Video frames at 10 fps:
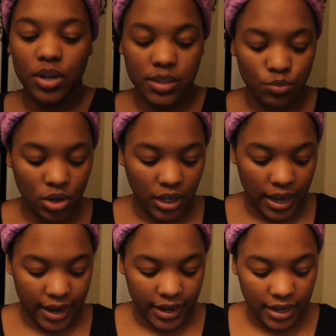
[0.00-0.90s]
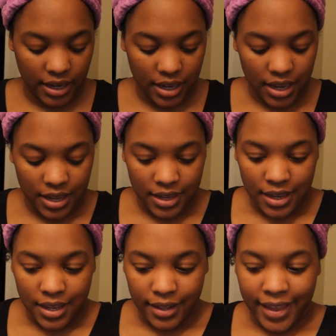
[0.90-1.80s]
where it's more like
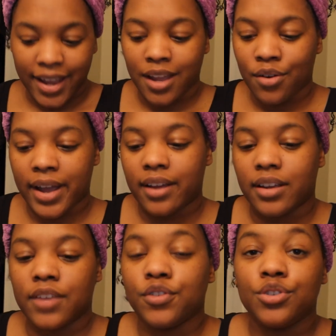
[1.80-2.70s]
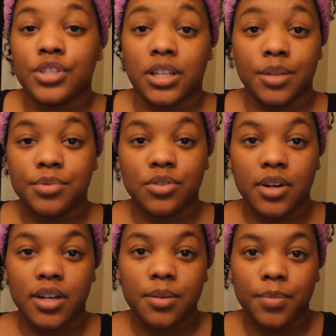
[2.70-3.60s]
okay, if you use a lip
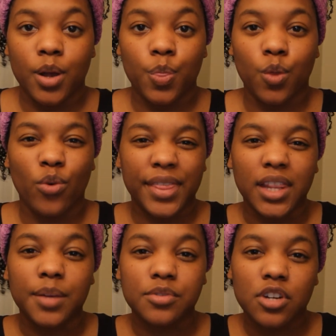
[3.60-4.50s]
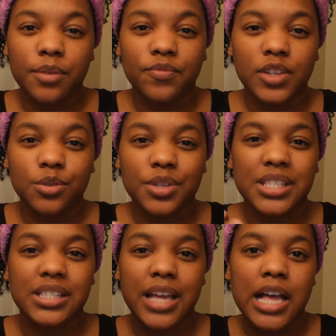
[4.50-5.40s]
scrub, the way the lip scrub
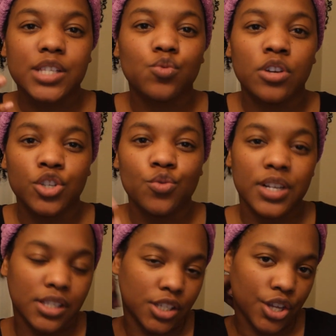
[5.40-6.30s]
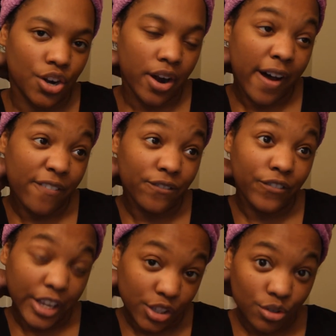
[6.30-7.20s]
feels, that's what you consider a
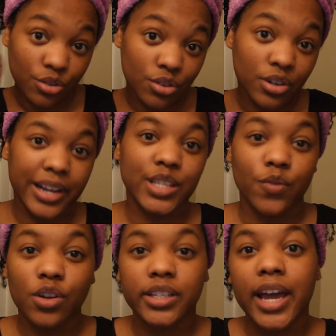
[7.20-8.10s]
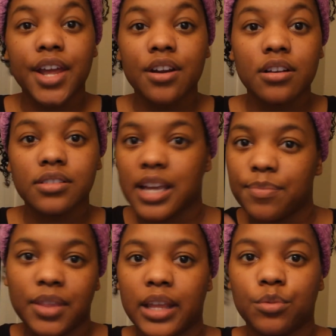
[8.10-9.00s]
physical exfoliator. Same
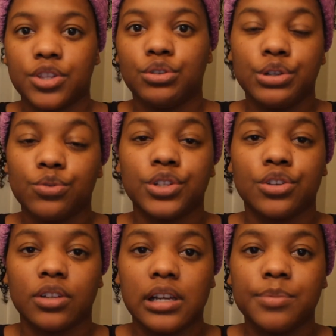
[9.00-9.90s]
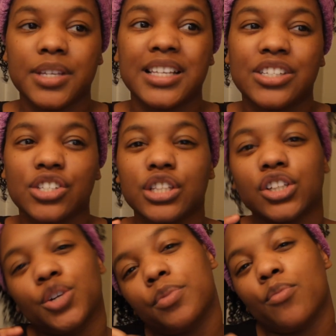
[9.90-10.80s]
thing with what you do with your lips. It's just a
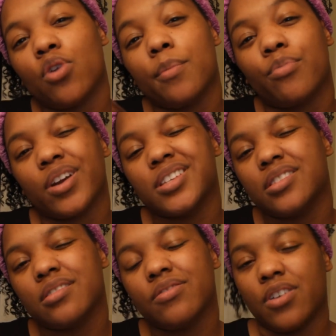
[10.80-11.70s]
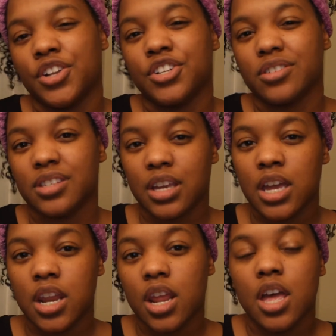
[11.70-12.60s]
little bit more abrasive on your
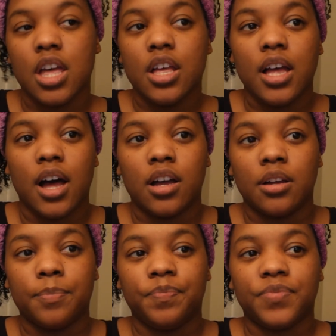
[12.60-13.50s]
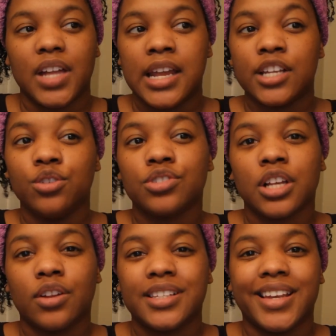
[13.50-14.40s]
skin, and it usually
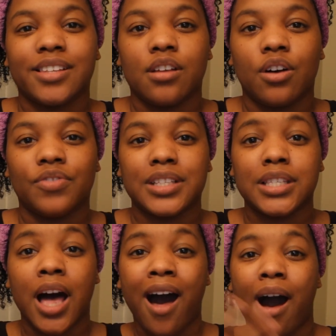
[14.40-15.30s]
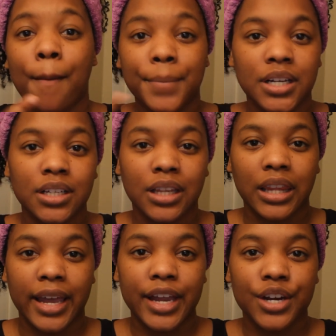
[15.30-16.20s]
only takes off the top
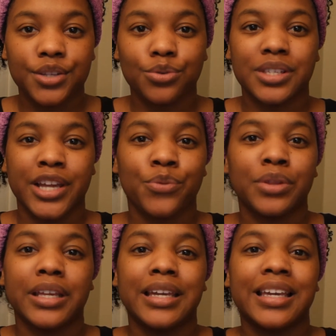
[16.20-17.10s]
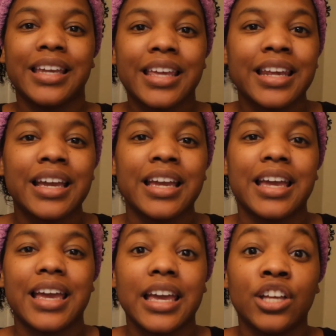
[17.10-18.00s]
layer, so it's not really
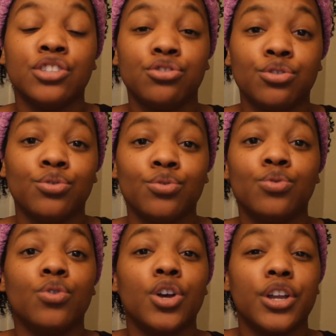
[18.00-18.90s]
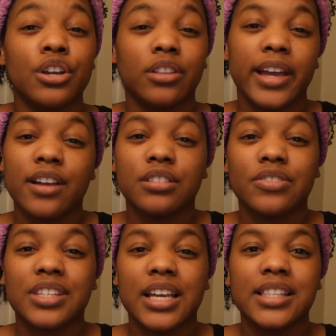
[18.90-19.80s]
getting into your layers of
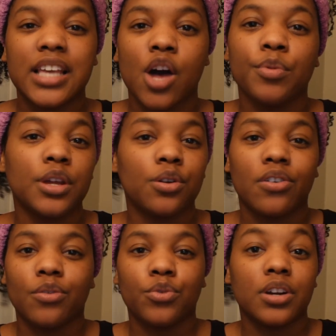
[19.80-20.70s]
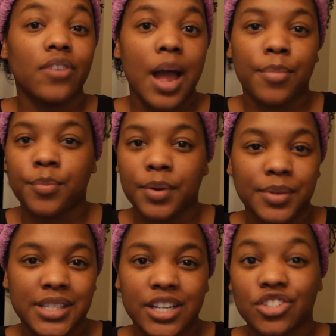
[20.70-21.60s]
skin to help get rid of
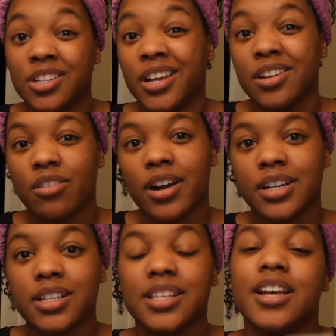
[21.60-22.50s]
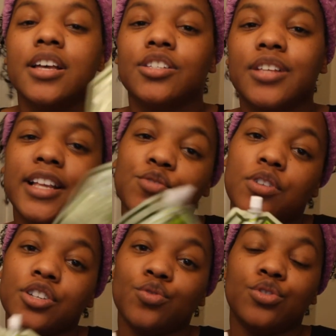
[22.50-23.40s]
hyperpigmentation and darkness. So that's
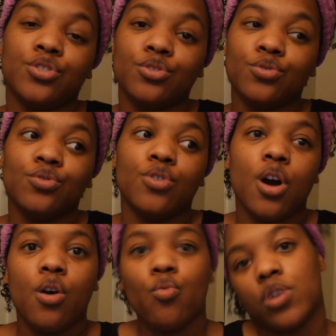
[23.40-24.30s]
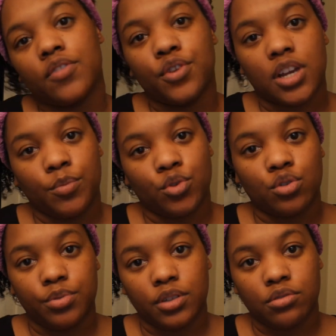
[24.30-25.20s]
where you would do one of your
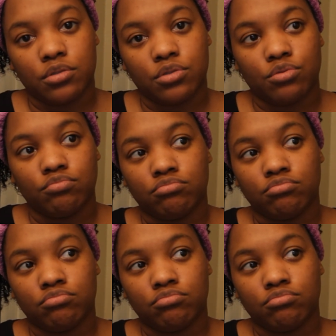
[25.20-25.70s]
chemical peels